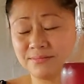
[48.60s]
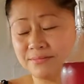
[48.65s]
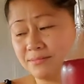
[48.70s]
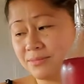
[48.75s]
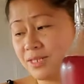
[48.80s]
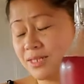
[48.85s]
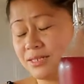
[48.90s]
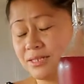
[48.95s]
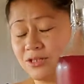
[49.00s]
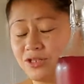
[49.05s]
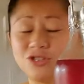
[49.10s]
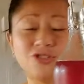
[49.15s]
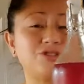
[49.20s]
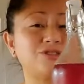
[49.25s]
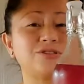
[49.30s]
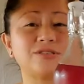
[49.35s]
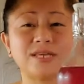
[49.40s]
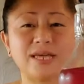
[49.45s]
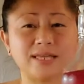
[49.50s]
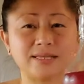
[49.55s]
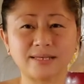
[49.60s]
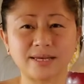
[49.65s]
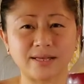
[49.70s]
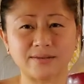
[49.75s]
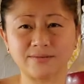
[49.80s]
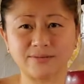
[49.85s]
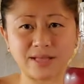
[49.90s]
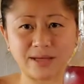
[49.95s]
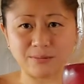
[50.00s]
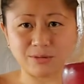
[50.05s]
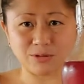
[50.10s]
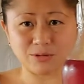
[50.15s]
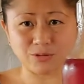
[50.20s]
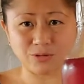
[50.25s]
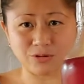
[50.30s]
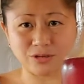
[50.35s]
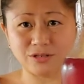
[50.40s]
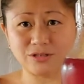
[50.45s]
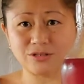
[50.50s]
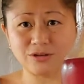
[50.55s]
Because ginger is
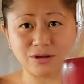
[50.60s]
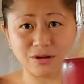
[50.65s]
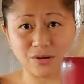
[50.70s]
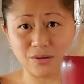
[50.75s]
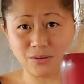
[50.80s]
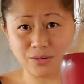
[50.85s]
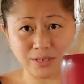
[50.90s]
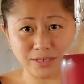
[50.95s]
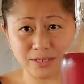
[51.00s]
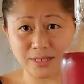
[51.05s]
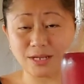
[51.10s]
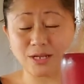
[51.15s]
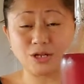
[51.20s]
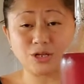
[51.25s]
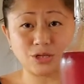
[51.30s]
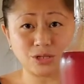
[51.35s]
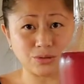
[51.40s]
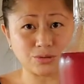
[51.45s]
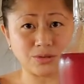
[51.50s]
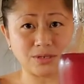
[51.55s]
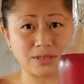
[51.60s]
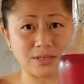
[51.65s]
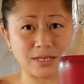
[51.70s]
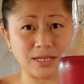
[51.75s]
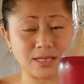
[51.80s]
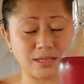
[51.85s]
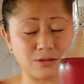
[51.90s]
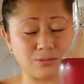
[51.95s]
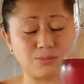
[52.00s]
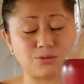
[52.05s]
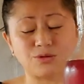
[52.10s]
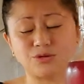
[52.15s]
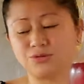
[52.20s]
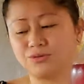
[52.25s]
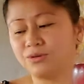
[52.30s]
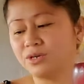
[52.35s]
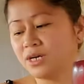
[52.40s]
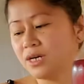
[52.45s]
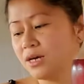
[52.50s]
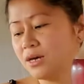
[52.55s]
anti-inflammatory, so I always include it in the brew.
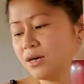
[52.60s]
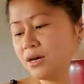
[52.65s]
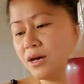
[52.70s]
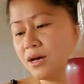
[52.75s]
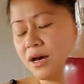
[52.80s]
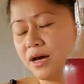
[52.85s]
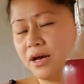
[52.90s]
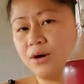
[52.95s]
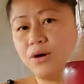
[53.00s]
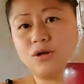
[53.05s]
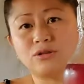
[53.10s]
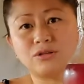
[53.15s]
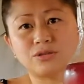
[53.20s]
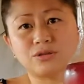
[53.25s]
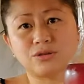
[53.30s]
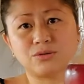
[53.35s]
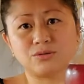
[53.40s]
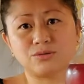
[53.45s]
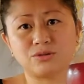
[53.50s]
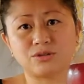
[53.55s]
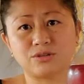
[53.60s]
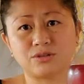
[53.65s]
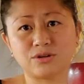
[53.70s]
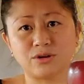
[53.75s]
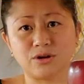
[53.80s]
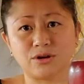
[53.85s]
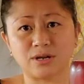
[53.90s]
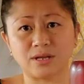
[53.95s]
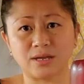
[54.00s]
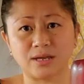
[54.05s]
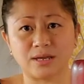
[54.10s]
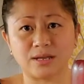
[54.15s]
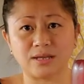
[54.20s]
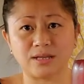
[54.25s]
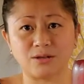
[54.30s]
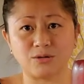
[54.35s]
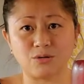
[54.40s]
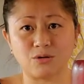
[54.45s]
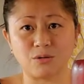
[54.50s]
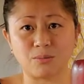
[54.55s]
I also started
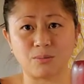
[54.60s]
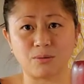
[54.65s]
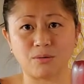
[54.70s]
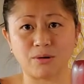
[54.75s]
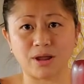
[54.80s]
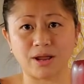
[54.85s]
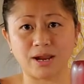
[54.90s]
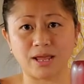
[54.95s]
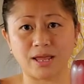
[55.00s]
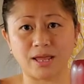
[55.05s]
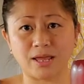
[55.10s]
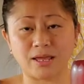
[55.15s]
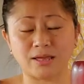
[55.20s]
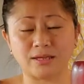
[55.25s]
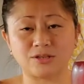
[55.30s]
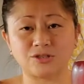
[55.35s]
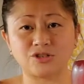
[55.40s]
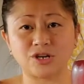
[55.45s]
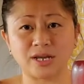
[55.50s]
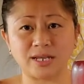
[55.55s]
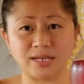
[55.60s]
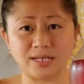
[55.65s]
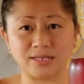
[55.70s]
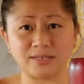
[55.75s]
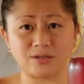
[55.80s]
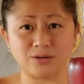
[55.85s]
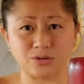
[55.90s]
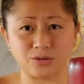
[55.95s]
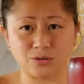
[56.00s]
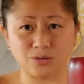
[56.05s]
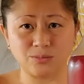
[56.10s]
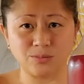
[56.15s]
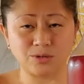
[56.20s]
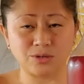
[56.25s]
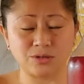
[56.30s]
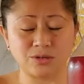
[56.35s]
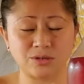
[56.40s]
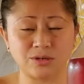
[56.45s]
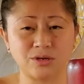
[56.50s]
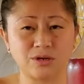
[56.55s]
incorporating Chinese
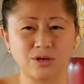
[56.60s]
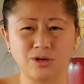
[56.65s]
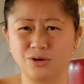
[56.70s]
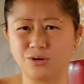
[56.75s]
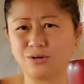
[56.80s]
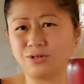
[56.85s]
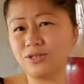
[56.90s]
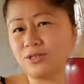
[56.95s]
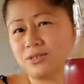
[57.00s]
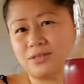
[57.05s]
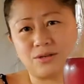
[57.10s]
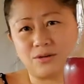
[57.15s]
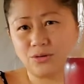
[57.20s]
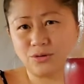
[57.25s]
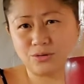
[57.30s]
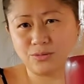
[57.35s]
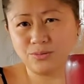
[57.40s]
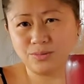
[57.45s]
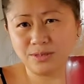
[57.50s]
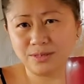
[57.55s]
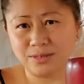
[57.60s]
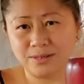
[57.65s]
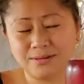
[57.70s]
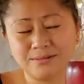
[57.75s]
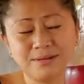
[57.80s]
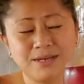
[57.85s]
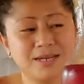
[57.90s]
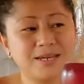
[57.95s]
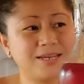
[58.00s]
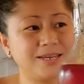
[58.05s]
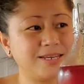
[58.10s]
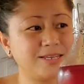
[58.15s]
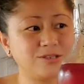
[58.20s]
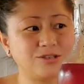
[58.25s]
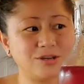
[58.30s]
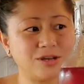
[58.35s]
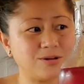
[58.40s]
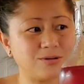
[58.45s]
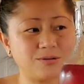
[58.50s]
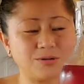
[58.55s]
herbs, or just herbs in
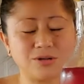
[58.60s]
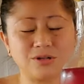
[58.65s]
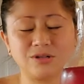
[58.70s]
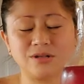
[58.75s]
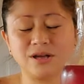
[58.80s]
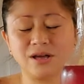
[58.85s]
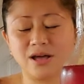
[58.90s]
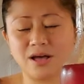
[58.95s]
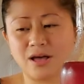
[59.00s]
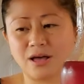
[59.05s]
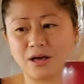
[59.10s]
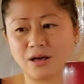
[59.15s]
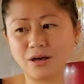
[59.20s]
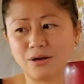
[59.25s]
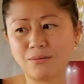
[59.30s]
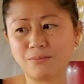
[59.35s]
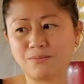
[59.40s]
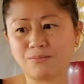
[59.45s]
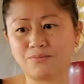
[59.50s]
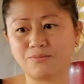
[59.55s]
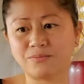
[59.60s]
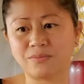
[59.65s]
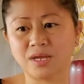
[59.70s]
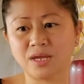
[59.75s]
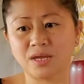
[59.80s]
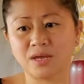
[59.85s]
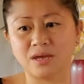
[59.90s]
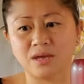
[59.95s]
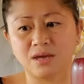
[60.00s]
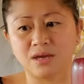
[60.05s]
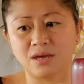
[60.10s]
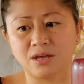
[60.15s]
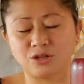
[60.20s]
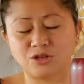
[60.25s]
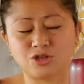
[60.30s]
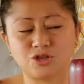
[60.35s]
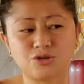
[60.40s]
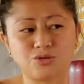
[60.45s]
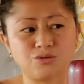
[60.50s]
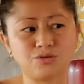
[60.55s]
general,
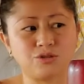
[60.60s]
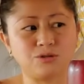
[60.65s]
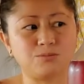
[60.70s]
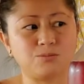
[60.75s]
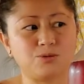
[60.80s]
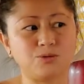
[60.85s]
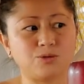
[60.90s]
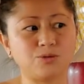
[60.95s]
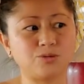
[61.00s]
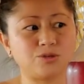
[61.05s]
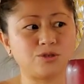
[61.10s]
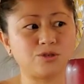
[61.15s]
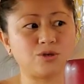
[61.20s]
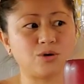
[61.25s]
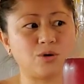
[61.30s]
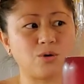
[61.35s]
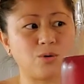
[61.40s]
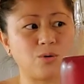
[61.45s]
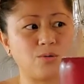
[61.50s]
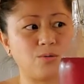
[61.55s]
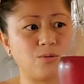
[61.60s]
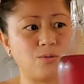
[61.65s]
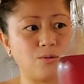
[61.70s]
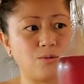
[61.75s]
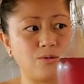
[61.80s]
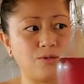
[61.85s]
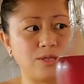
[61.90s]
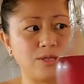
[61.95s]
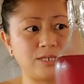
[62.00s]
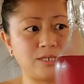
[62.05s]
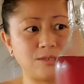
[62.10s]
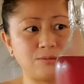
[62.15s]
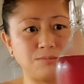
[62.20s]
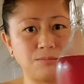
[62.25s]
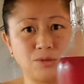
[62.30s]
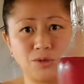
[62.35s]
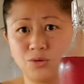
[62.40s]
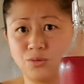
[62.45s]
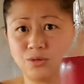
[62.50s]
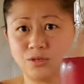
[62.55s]
to the brew. So this
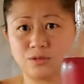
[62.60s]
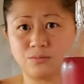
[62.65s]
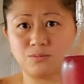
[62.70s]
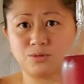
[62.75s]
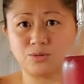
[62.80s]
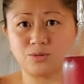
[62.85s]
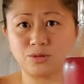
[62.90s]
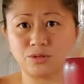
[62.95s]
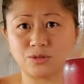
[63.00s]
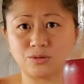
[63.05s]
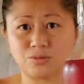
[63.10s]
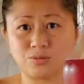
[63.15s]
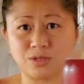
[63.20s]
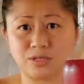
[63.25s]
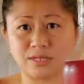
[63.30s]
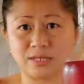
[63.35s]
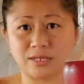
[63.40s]
newest brew is with